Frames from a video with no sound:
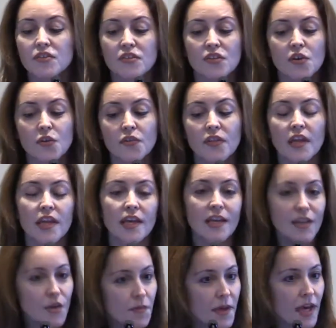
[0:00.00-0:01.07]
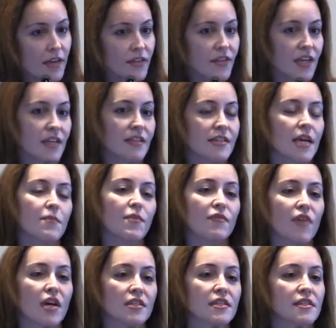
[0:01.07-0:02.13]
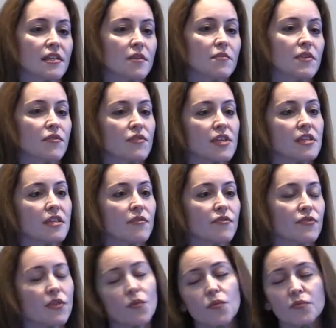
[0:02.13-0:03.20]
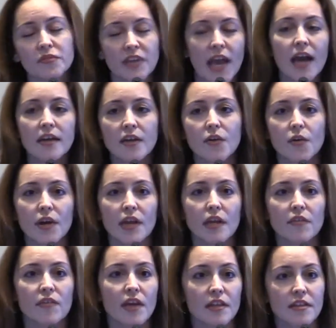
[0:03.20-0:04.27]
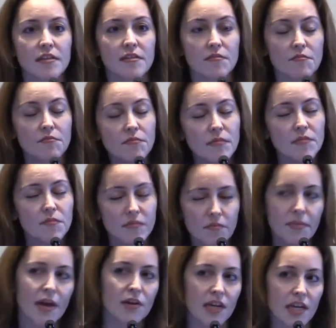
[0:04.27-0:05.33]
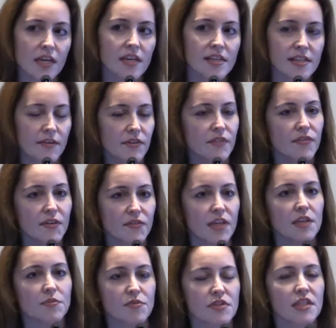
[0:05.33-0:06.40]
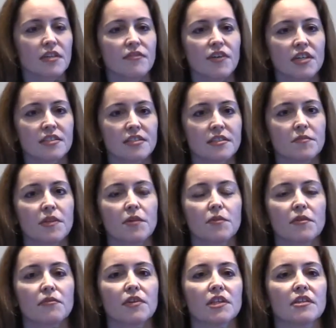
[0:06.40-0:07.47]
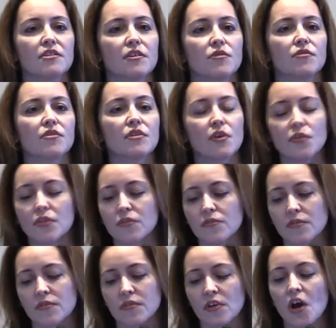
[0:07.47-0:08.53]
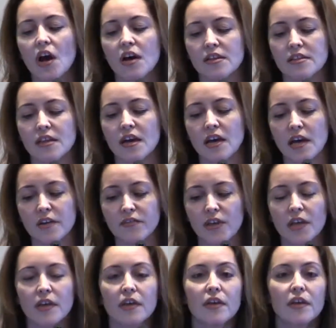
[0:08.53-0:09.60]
So the idiopathic type of autism, the category that's about 75 to 80% of autism that we really don't know the cause of,